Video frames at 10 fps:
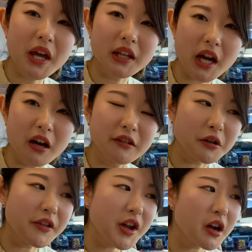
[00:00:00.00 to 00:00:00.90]
Yeah, so
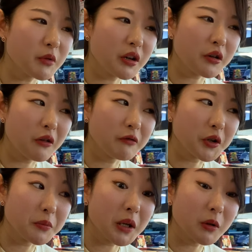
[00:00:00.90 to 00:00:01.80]
I think I'm gonna go
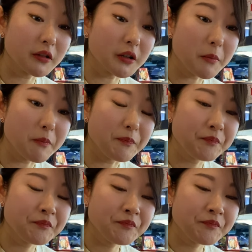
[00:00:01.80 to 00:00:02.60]
for maybe some...